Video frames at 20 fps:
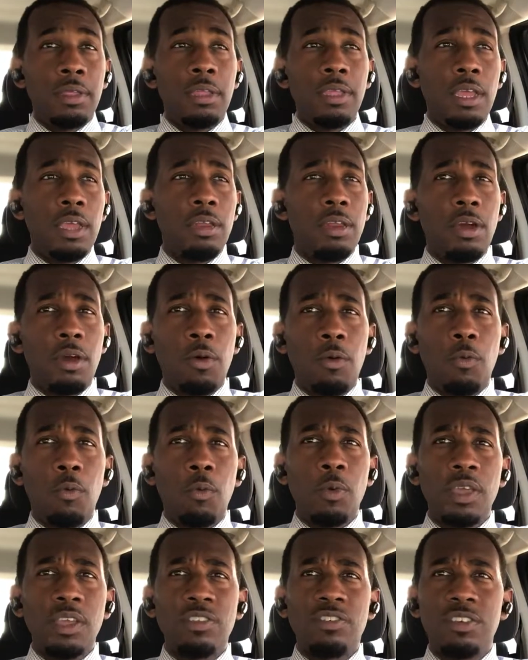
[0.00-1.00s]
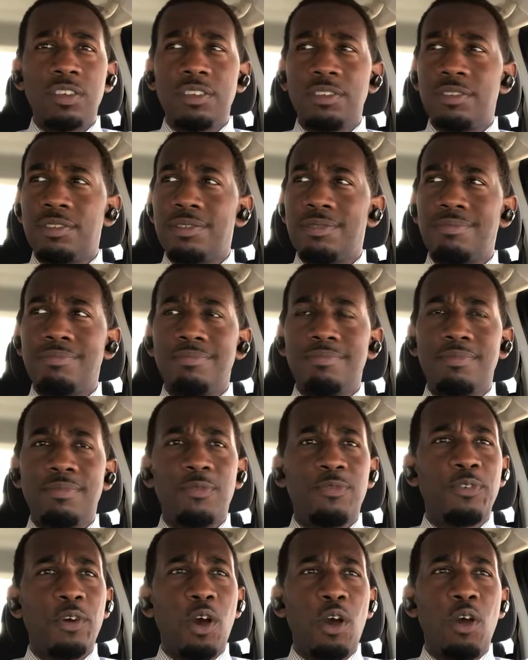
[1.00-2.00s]
we just
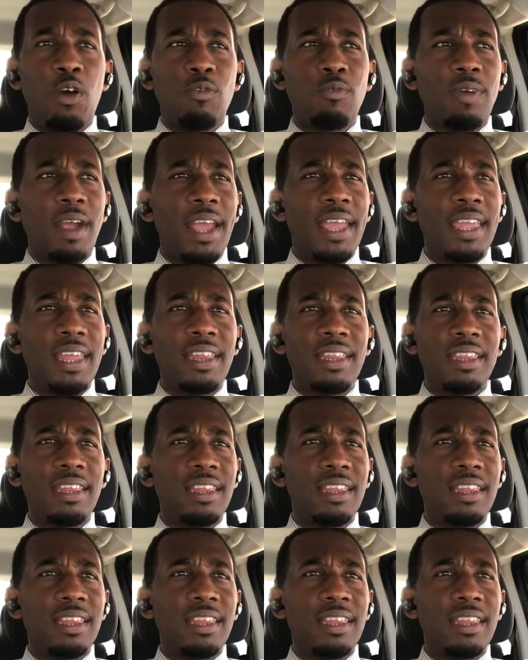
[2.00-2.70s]
fall right